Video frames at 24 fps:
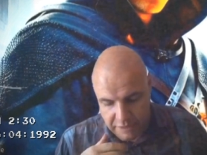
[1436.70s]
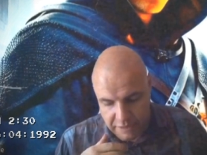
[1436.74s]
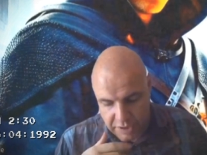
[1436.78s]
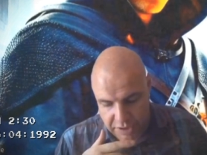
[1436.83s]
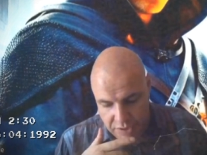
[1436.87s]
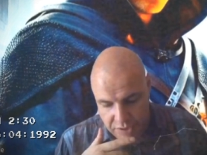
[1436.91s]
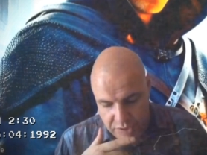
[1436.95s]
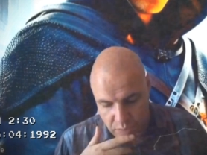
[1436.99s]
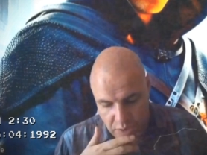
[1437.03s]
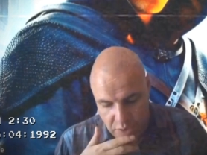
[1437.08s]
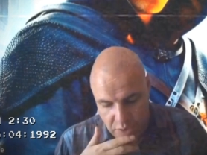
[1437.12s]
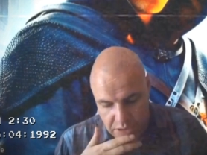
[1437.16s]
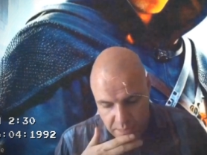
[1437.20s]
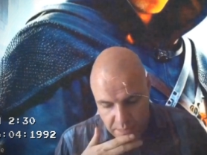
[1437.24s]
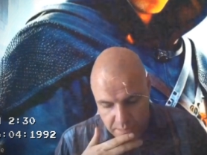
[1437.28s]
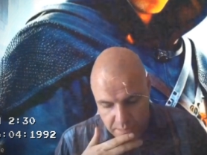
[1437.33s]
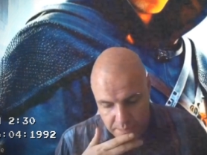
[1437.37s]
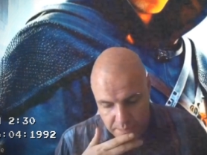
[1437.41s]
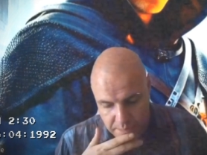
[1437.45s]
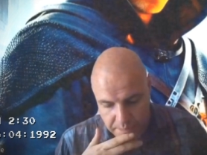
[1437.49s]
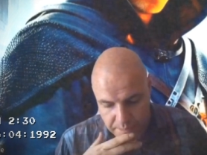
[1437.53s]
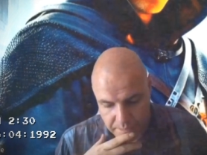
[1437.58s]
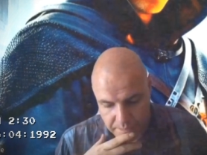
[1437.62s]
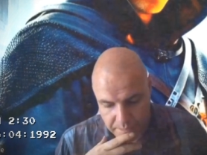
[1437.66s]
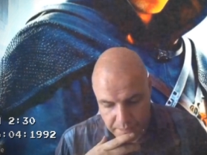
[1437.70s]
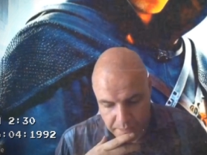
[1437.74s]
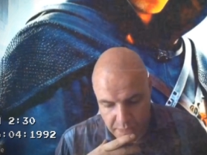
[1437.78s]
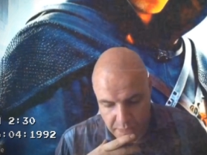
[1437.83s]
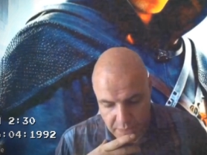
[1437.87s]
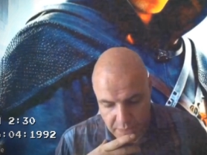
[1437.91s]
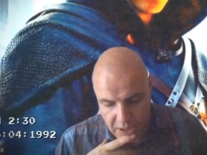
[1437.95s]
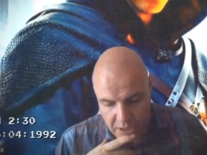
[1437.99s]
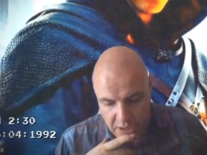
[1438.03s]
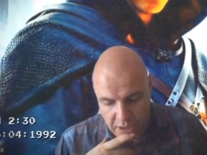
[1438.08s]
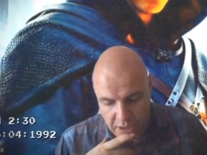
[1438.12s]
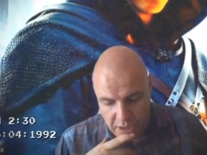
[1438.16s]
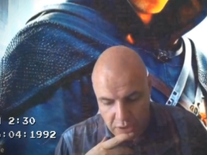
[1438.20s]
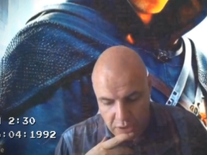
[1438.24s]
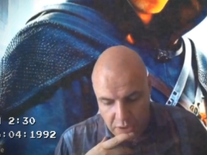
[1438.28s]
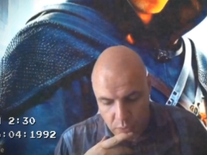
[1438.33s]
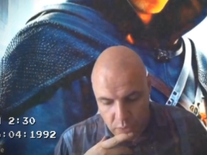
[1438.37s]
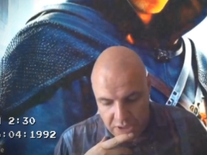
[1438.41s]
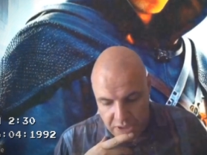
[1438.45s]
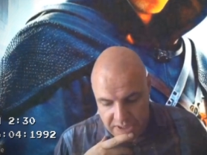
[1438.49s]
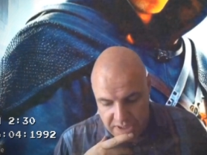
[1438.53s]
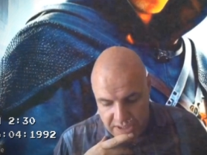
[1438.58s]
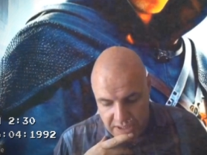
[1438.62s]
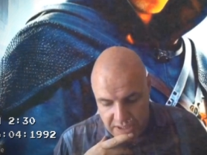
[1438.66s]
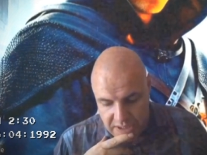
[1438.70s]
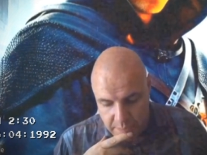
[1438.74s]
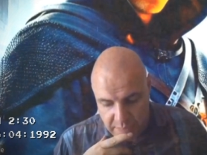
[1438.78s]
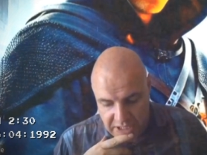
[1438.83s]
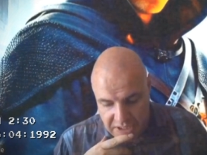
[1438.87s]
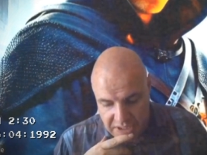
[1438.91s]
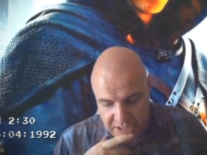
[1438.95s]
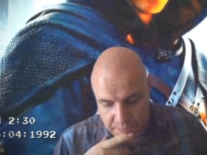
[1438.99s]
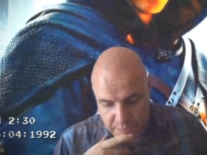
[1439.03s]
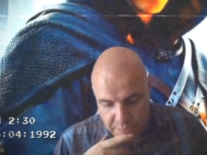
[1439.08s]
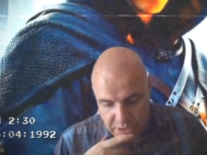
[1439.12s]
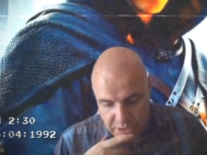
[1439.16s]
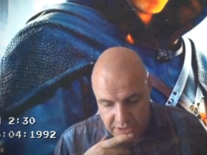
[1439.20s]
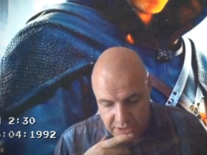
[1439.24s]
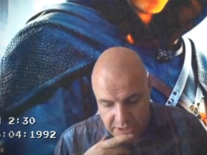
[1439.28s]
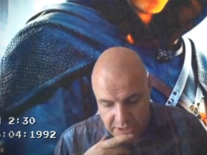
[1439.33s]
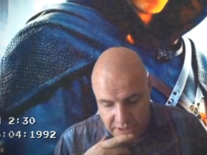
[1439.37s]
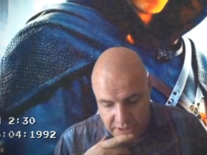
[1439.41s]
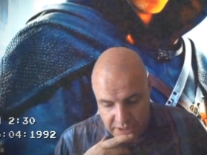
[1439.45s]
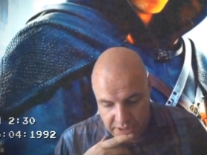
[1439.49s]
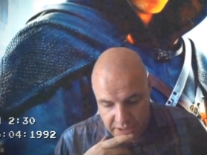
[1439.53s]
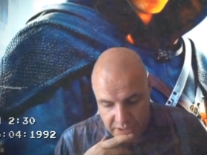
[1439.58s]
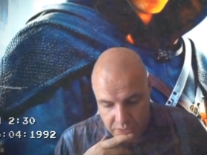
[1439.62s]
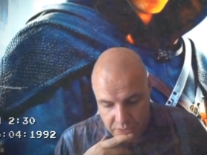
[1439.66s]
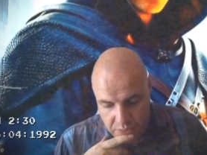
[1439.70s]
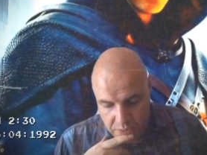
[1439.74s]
verse one. Wisdom has built her